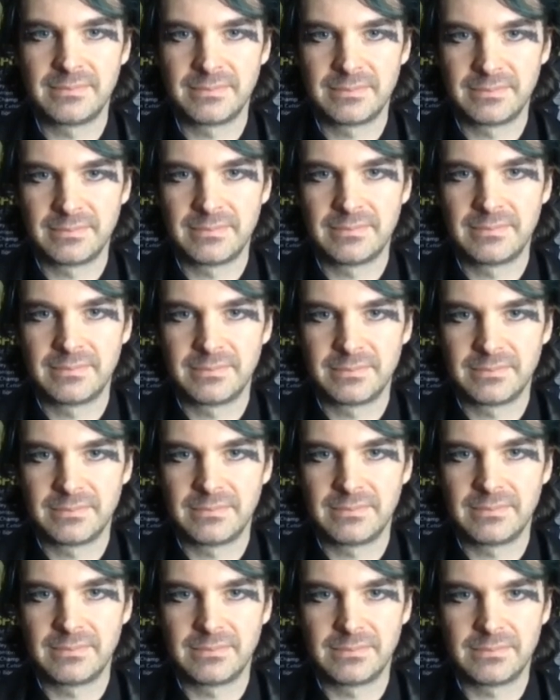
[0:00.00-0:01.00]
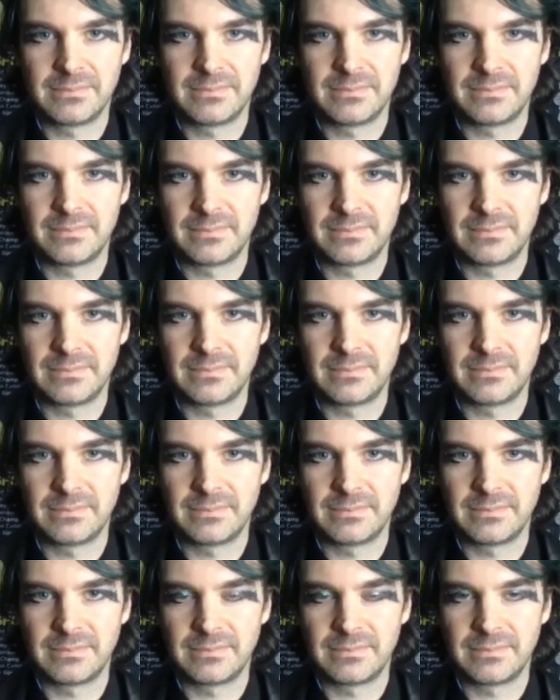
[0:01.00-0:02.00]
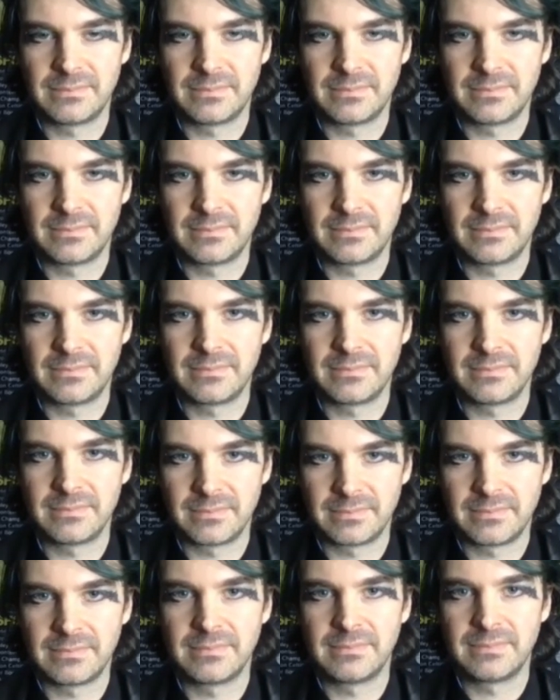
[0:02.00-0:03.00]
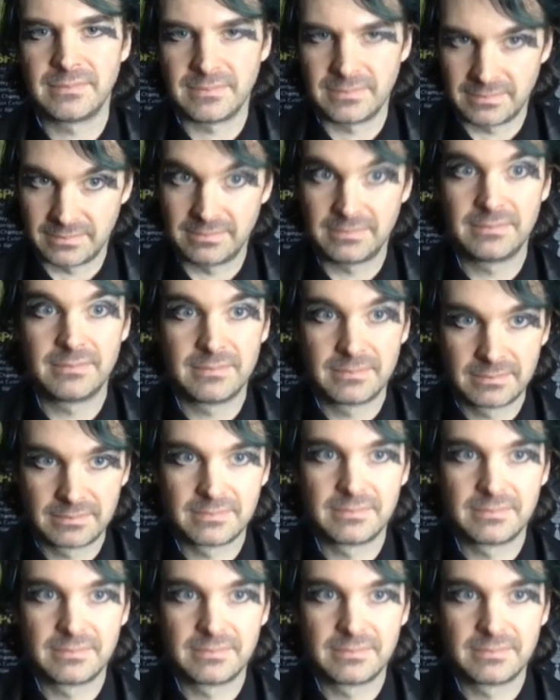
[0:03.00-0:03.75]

This person isn't speaking.